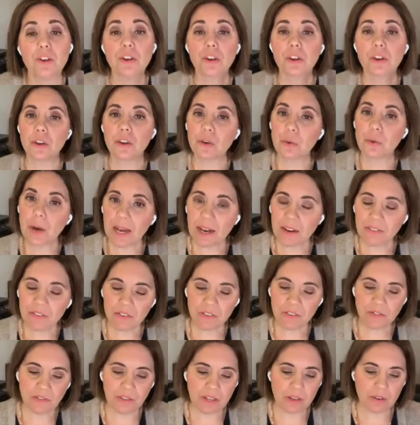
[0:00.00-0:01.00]
Do you have
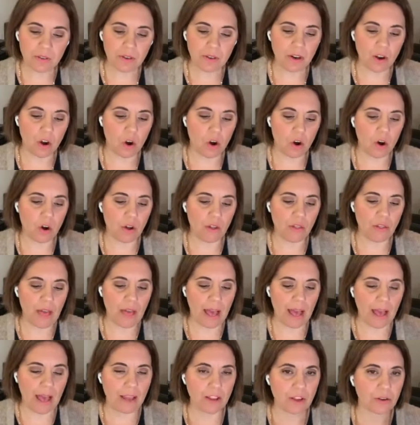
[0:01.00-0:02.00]
a fear at all
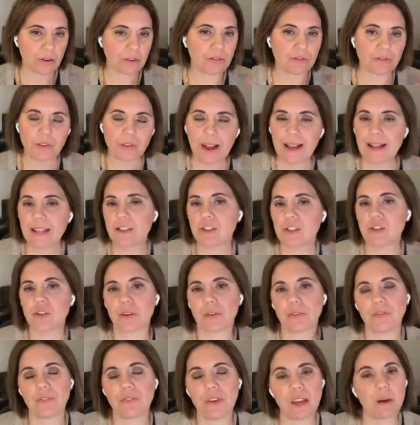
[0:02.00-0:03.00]
that your friends,
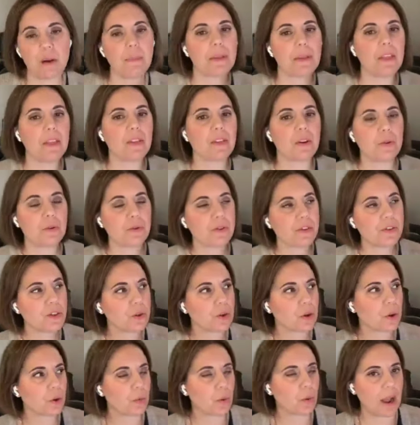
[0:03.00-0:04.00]
your family, those
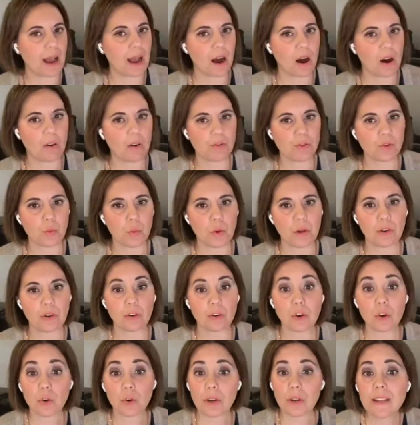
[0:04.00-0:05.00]
you're around
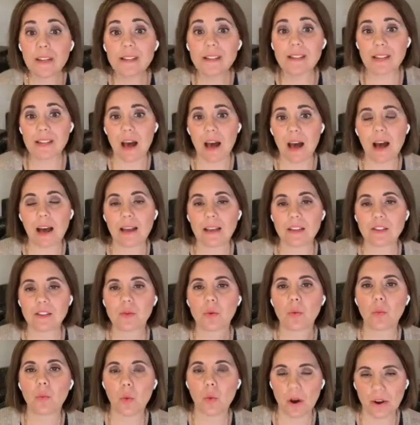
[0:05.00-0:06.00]
will
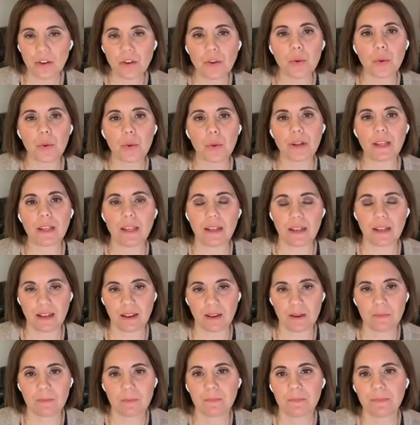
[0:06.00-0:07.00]
criticize what you're
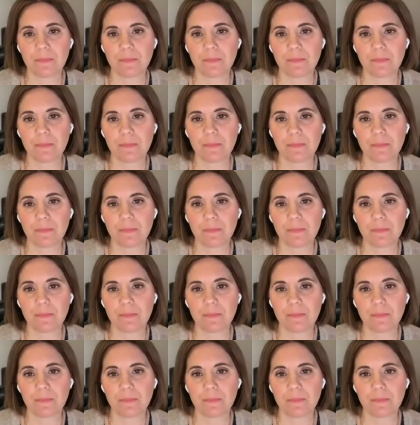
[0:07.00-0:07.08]
eating?